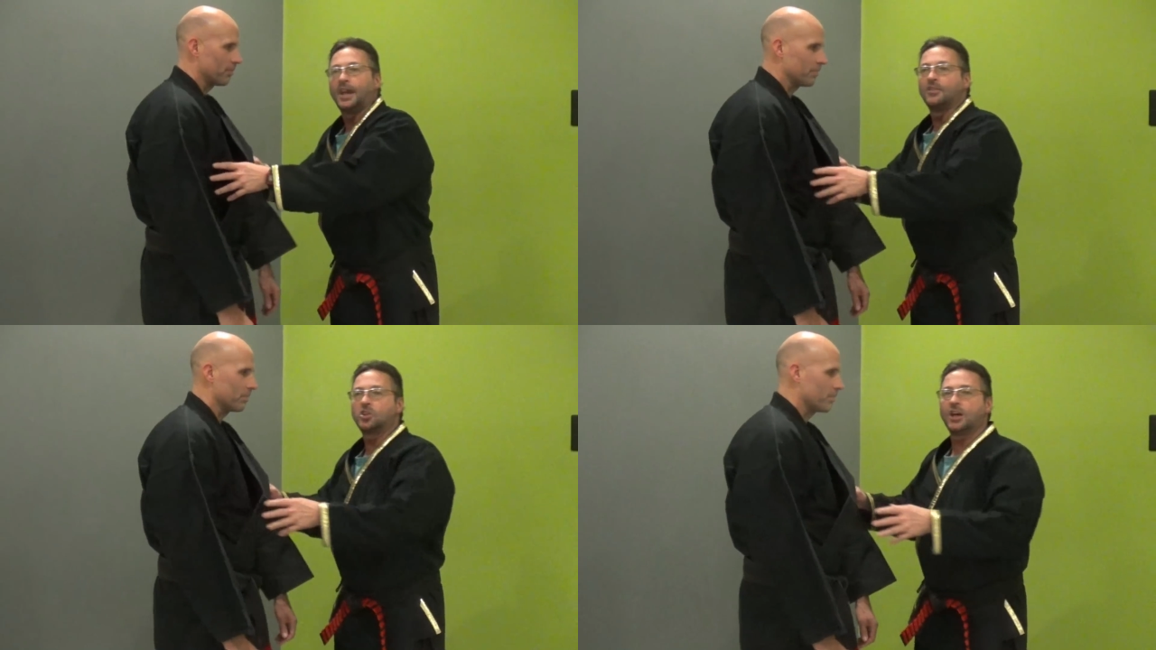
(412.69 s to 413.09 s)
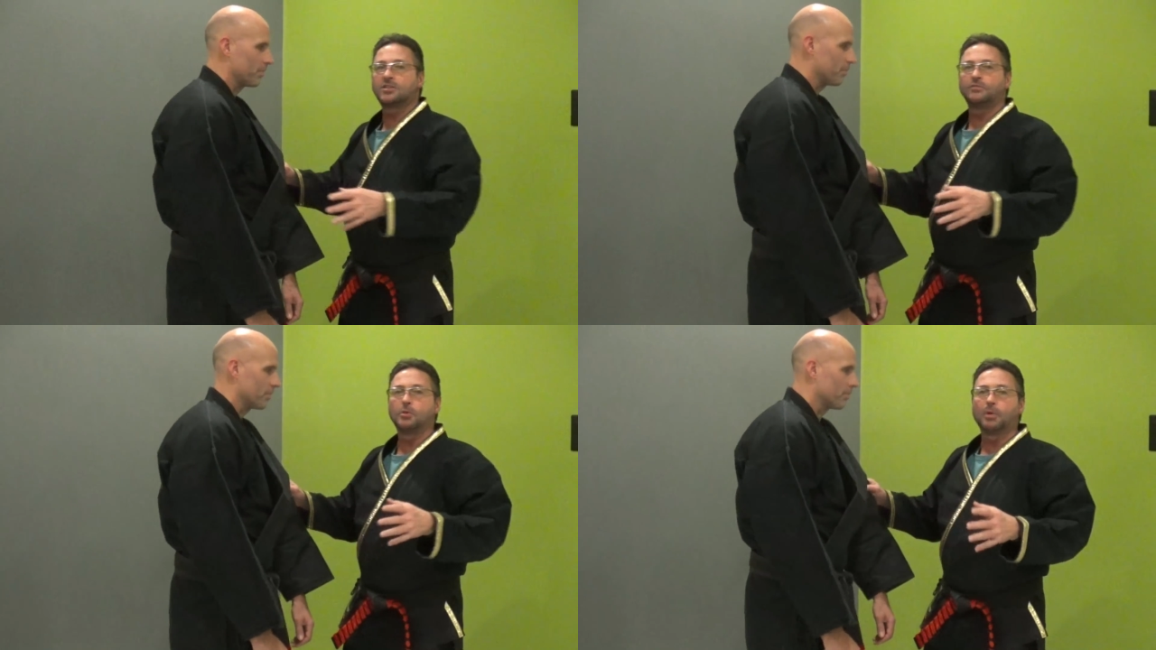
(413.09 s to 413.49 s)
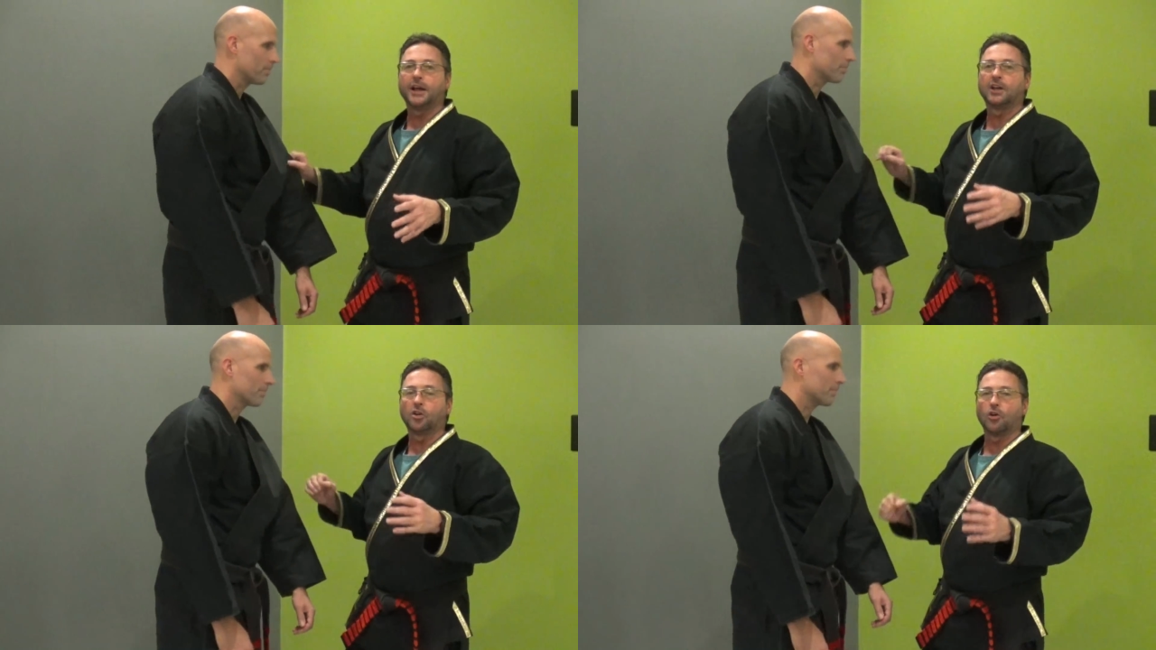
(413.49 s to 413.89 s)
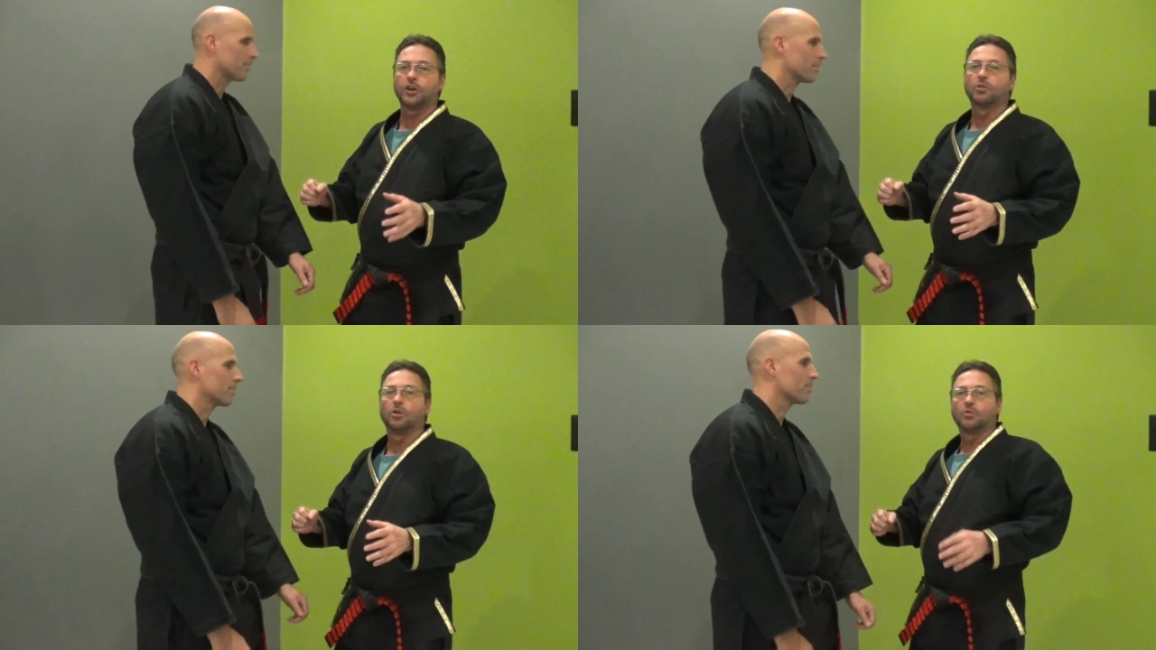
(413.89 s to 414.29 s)
Speaker 1: and the chances of you breaking or
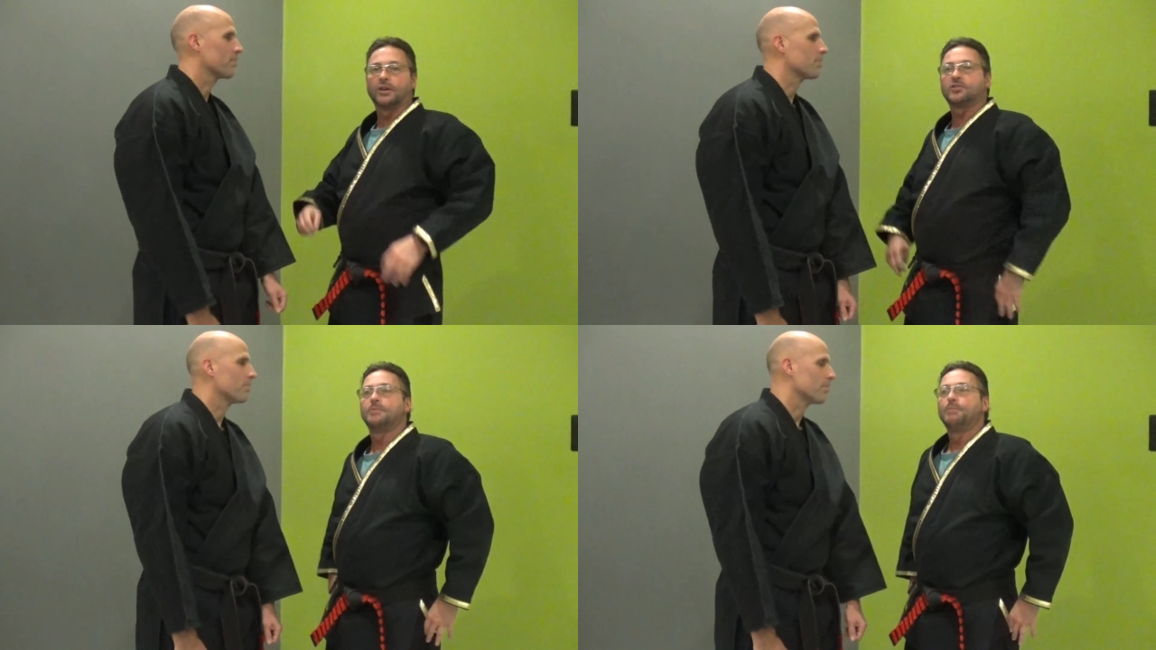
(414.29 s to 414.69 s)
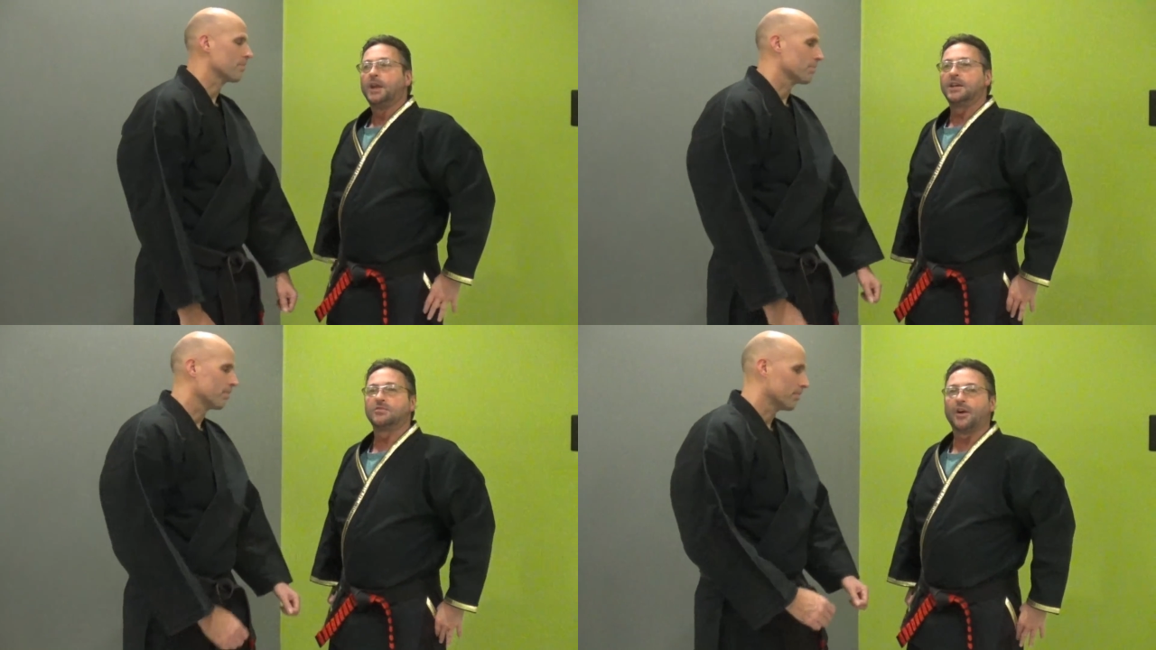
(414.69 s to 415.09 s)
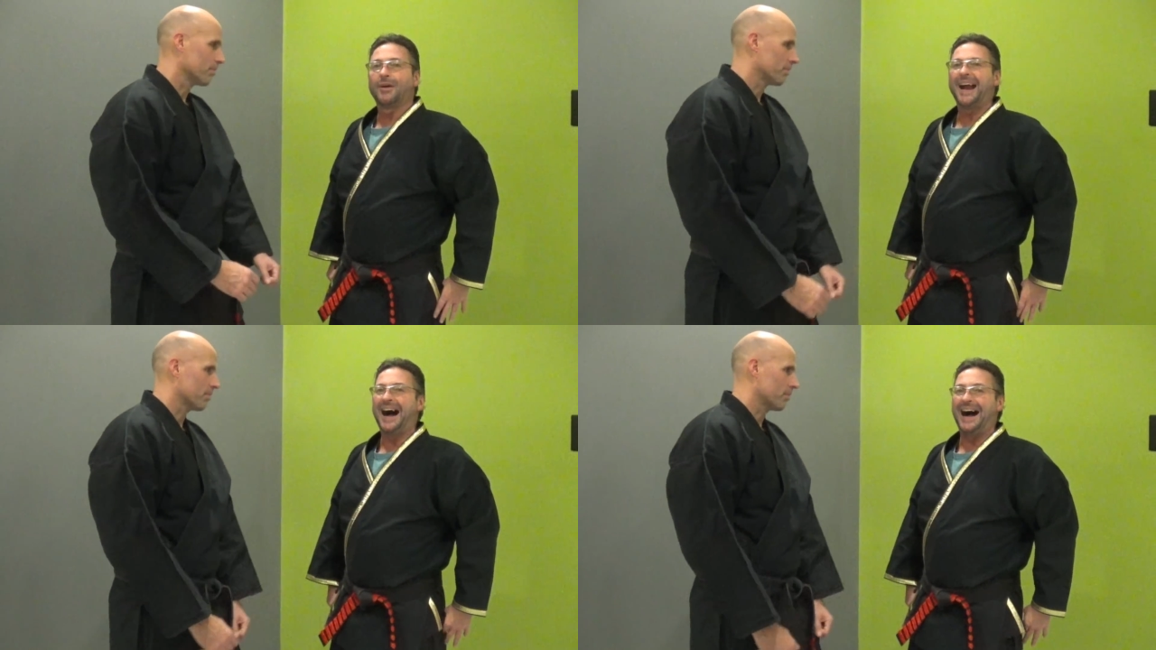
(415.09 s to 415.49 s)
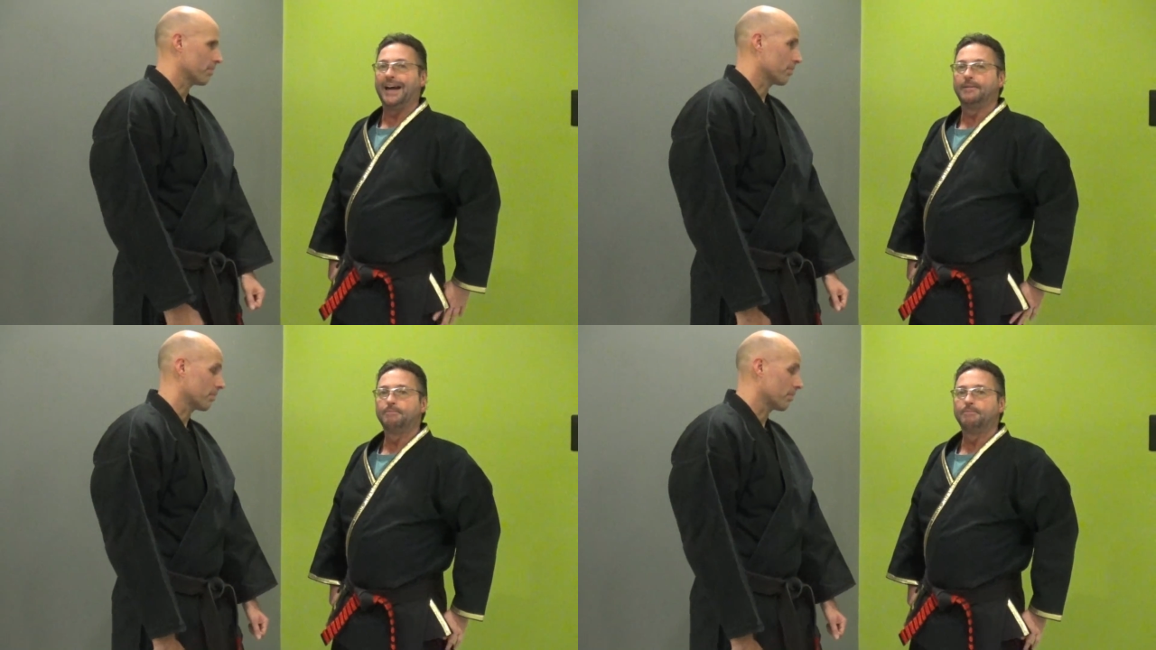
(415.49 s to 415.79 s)
hurting your own wrist is very high.